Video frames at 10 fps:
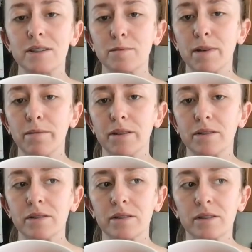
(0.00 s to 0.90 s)
these
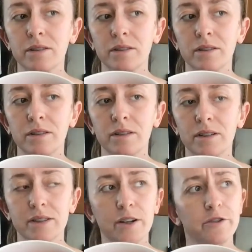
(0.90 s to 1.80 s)
babies.
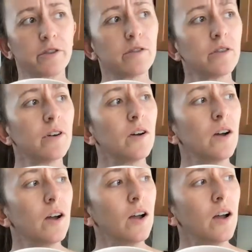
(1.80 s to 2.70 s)
Is that true?
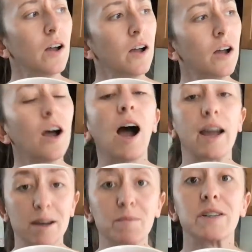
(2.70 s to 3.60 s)
I
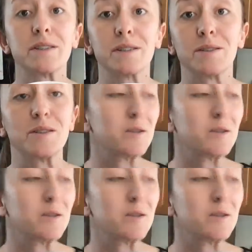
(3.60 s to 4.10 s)
am going to season these